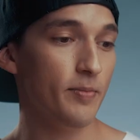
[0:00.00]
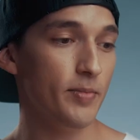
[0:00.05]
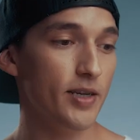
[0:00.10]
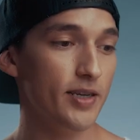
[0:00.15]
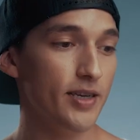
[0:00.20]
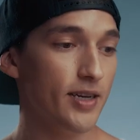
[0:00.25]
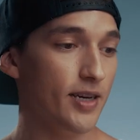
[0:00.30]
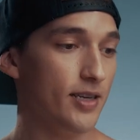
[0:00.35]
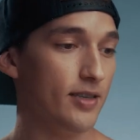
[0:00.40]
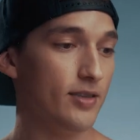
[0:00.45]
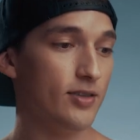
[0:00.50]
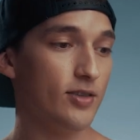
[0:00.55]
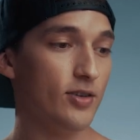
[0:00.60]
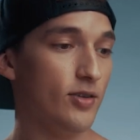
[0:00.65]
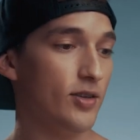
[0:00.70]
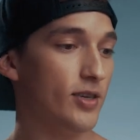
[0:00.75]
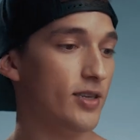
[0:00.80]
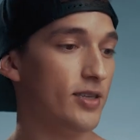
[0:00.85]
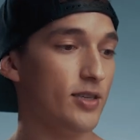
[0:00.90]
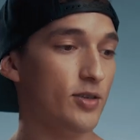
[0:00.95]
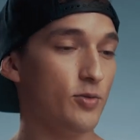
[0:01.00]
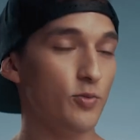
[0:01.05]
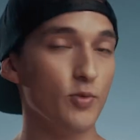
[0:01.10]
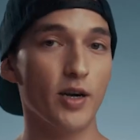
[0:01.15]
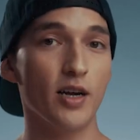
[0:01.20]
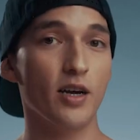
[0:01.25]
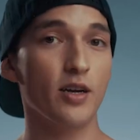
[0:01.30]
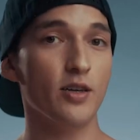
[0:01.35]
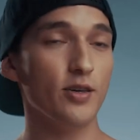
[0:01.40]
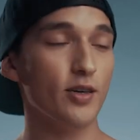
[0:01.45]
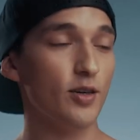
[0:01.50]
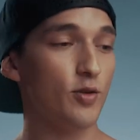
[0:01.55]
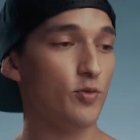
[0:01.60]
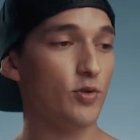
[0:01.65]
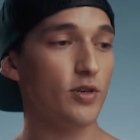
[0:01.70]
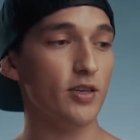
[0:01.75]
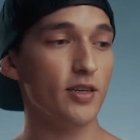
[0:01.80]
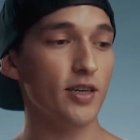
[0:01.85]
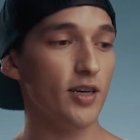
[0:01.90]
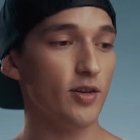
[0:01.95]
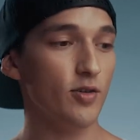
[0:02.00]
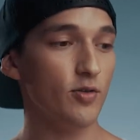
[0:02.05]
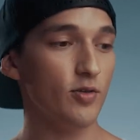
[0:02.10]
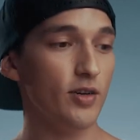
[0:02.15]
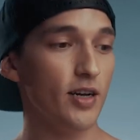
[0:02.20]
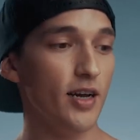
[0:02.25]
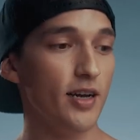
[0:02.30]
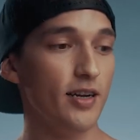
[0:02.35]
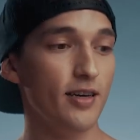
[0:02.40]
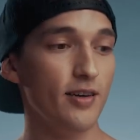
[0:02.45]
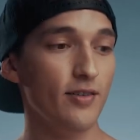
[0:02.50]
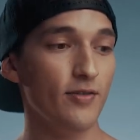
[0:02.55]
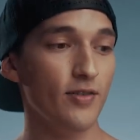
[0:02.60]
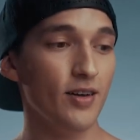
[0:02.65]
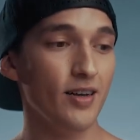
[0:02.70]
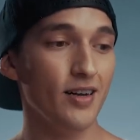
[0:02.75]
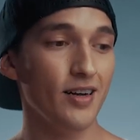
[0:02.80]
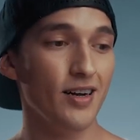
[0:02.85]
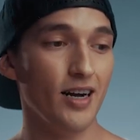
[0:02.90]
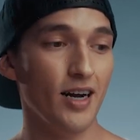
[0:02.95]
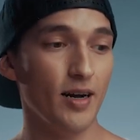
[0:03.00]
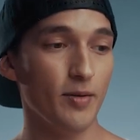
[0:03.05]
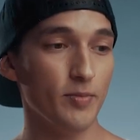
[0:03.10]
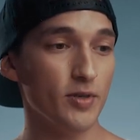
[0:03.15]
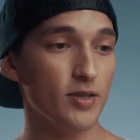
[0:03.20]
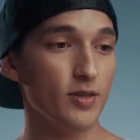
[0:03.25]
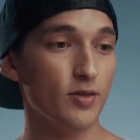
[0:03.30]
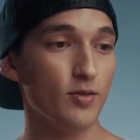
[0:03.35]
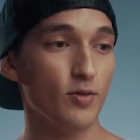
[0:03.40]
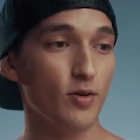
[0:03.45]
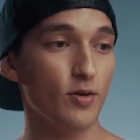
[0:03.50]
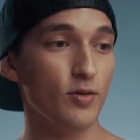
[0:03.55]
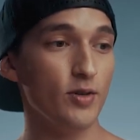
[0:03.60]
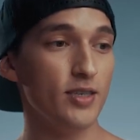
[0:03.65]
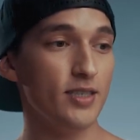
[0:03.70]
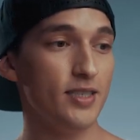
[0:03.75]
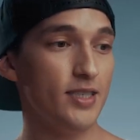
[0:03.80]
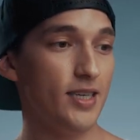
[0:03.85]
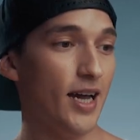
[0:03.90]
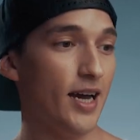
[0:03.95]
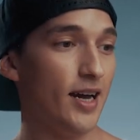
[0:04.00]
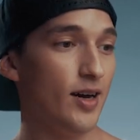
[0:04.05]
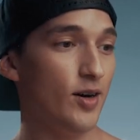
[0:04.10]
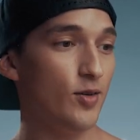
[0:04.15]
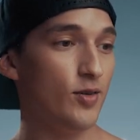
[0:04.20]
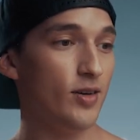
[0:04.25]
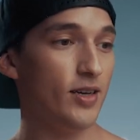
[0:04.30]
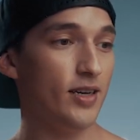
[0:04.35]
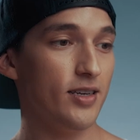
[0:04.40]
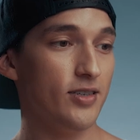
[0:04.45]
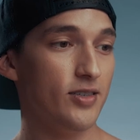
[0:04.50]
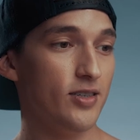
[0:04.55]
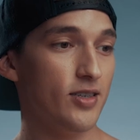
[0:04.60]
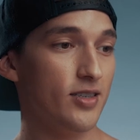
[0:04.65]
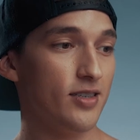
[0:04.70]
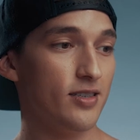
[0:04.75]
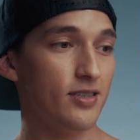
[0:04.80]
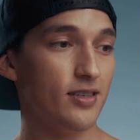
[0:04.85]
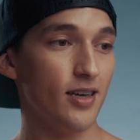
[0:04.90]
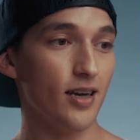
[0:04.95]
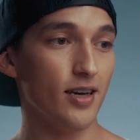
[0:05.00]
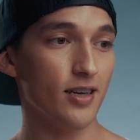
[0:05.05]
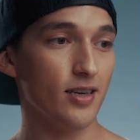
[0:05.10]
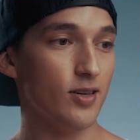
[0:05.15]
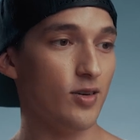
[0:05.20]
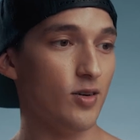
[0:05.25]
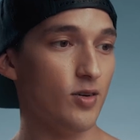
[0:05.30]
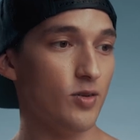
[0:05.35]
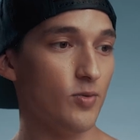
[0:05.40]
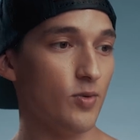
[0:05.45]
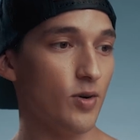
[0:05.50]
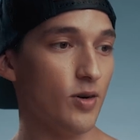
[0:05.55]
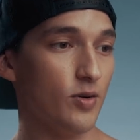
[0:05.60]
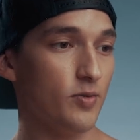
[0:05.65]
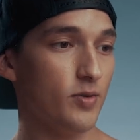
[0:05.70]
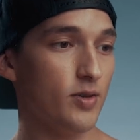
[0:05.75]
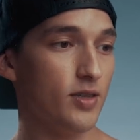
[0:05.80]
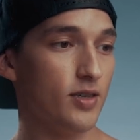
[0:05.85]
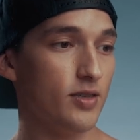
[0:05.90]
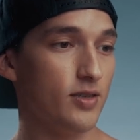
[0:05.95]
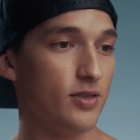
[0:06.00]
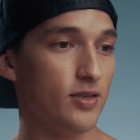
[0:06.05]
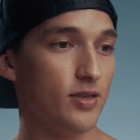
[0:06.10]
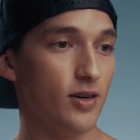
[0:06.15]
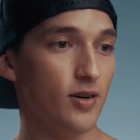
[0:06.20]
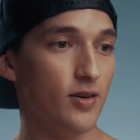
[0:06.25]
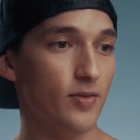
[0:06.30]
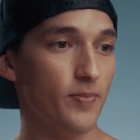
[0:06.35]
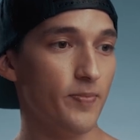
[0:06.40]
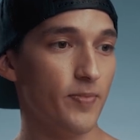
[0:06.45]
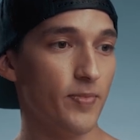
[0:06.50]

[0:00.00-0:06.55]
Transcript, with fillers: But again, so this is where you could really get creative. I'm gonna throw these down and just like go to work with it, so.